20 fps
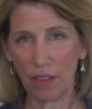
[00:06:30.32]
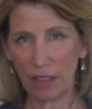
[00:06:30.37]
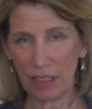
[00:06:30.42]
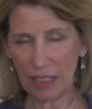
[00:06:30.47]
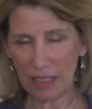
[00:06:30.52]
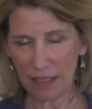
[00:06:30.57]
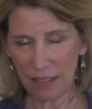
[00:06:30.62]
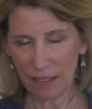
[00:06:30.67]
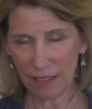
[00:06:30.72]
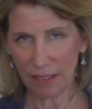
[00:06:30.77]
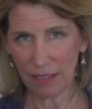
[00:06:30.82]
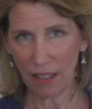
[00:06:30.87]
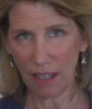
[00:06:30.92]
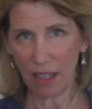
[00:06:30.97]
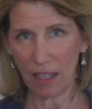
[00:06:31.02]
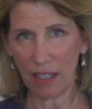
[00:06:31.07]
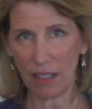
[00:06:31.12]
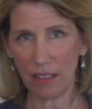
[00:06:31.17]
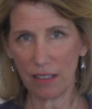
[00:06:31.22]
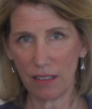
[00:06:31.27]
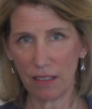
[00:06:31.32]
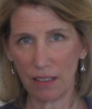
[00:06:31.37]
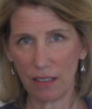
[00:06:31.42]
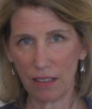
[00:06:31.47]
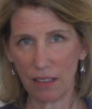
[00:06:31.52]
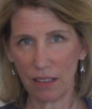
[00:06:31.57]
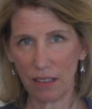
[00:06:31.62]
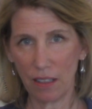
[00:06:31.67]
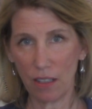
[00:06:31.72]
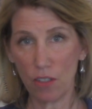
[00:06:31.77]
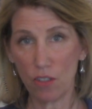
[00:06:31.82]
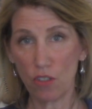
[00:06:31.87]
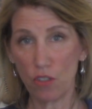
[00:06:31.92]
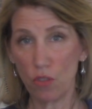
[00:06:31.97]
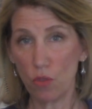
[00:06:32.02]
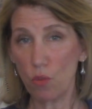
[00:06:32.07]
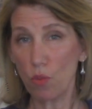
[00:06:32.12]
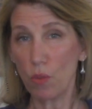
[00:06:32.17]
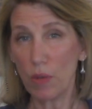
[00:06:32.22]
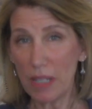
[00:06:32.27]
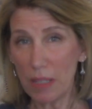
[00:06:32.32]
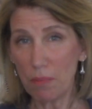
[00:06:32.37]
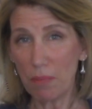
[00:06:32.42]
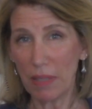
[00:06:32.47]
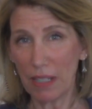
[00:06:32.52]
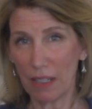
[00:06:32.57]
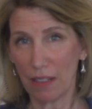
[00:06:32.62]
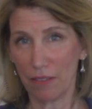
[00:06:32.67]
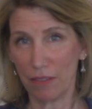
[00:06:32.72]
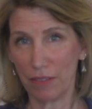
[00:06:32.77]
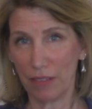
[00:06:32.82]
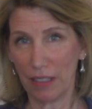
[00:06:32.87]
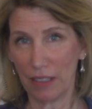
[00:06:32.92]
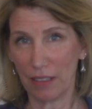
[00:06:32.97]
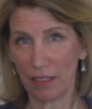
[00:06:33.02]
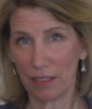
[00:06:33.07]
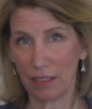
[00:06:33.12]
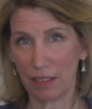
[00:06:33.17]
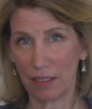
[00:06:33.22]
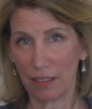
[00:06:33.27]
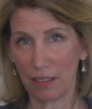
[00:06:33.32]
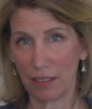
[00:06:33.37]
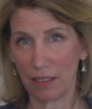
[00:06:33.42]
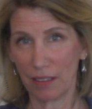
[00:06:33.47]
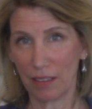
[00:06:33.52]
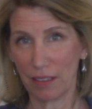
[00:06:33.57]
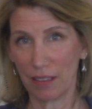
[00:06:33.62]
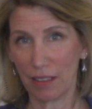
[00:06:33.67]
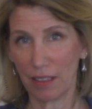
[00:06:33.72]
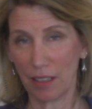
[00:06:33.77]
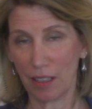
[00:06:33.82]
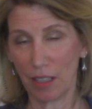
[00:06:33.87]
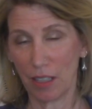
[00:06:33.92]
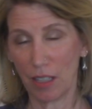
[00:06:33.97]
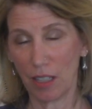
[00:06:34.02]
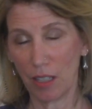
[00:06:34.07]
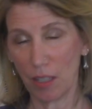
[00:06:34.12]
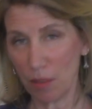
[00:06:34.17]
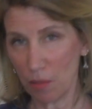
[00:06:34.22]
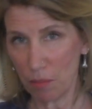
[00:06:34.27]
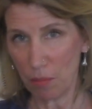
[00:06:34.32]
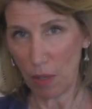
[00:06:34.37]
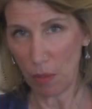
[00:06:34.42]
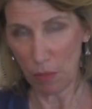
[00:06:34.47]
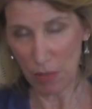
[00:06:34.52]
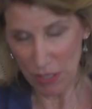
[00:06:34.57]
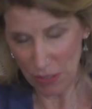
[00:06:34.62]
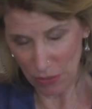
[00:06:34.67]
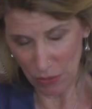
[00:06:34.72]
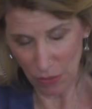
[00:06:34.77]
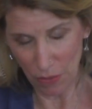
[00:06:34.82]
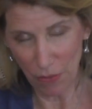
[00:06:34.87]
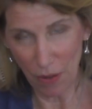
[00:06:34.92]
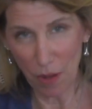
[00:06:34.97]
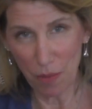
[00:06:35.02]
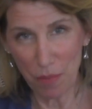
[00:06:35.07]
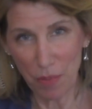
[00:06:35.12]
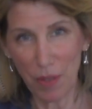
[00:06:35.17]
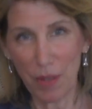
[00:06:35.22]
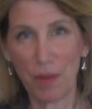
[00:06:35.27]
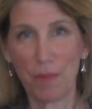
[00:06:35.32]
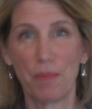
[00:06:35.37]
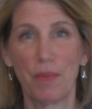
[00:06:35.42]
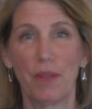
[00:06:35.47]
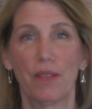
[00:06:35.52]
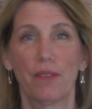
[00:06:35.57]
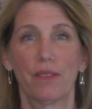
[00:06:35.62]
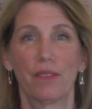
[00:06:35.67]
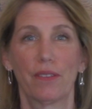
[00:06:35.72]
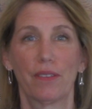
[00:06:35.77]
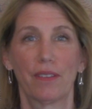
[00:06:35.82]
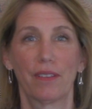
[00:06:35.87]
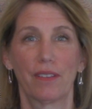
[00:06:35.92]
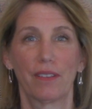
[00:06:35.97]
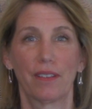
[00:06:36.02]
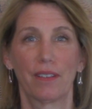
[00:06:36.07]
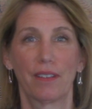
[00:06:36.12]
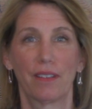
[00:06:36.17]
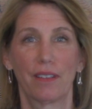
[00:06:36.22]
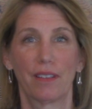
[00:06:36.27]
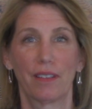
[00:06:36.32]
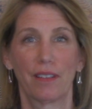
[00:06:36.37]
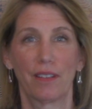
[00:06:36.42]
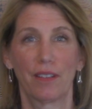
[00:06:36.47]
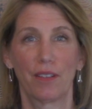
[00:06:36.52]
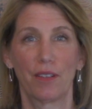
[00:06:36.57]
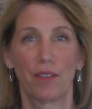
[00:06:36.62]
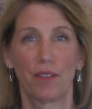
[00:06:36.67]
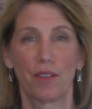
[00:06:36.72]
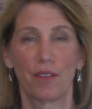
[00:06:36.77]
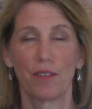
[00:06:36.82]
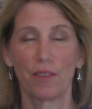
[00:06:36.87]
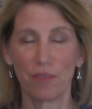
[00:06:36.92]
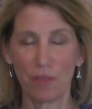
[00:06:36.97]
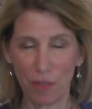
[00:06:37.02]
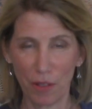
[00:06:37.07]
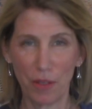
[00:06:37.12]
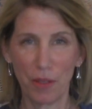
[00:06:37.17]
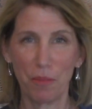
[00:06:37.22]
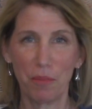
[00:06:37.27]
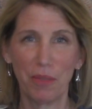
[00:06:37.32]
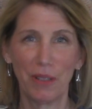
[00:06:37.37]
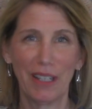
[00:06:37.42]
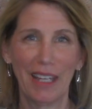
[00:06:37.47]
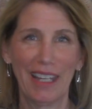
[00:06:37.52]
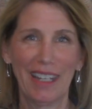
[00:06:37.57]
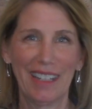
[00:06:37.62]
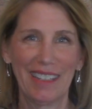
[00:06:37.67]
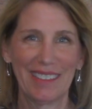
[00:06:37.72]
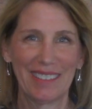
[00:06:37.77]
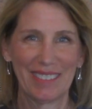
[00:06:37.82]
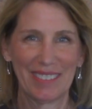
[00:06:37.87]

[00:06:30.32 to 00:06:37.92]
inside do we benefit, but we serve our purpose for the planet.